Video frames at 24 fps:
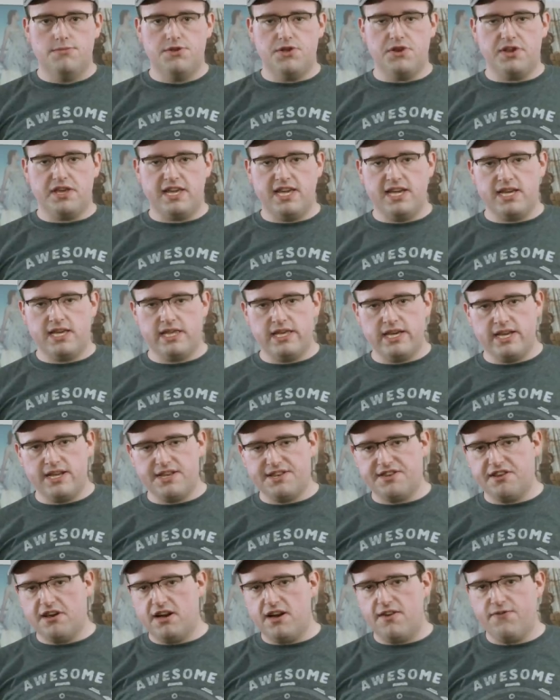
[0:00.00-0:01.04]
So to kick
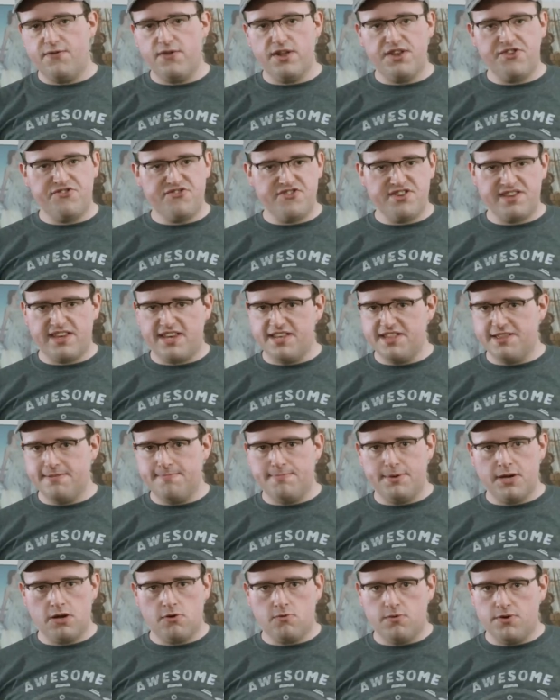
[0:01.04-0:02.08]
things off, let's just get the
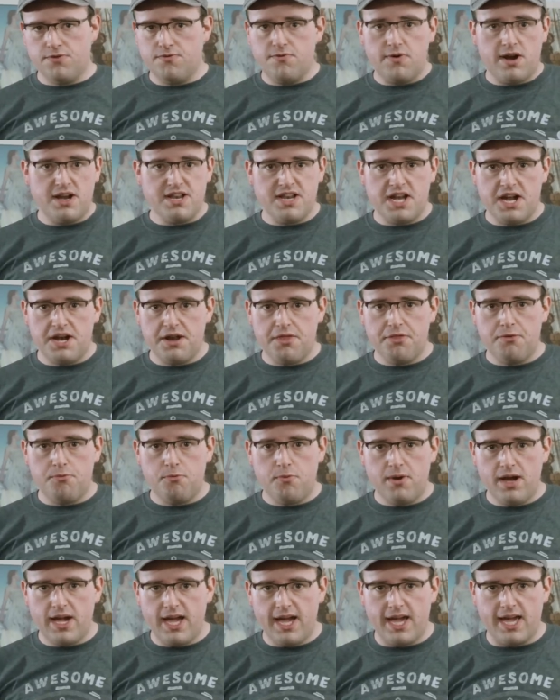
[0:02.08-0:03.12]
big one right out of the
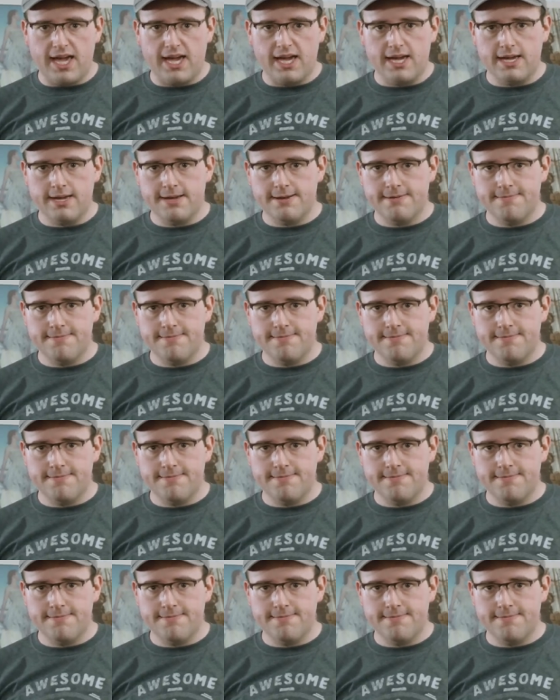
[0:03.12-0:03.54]
way.